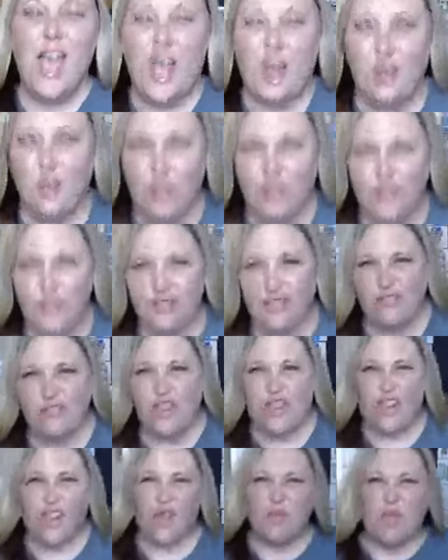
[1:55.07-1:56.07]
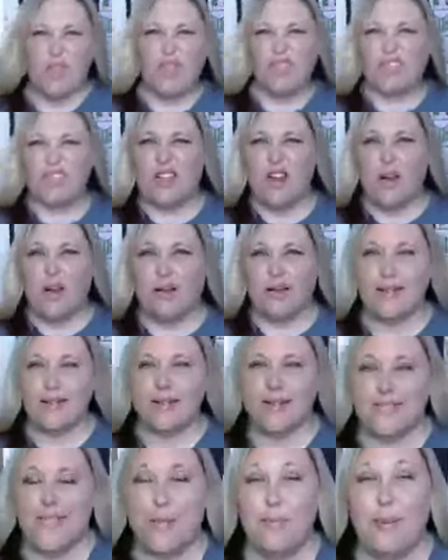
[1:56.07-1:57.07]
I know the video makes it hard
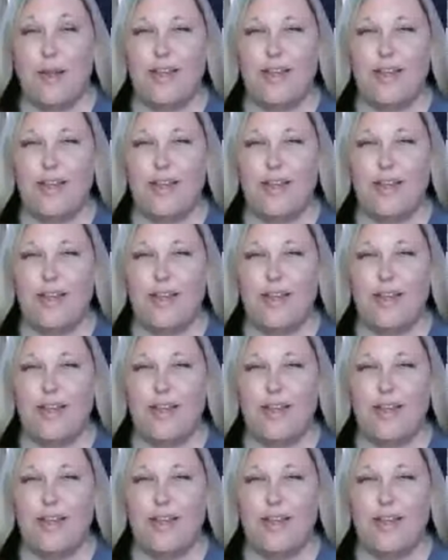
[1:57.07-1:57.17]
to see,